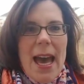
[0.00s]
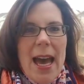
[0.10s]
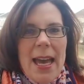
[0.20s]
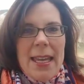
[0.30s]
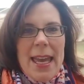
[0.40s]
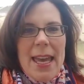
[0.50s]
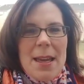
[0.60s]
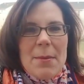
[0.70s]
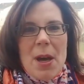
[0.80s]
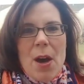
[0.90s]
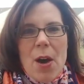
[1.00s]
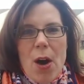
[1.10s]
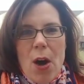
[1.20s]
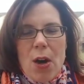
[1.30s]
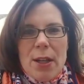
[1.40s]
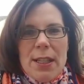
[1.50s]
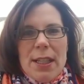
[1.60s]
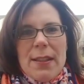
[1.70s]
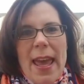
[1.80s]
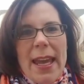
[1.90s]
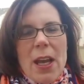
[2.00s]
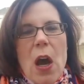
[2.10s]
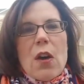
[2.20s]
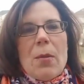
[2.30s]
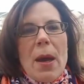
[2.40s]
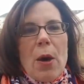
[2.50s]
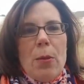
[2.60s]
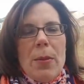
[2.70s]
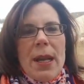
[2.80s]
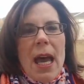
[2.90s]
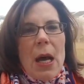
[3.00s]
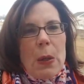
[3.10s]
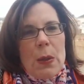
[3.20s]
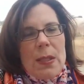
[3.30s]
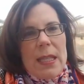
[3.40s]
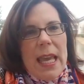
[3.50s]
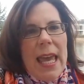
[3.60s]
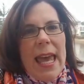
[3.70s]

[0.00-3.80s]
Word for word: I am on the deck of my open house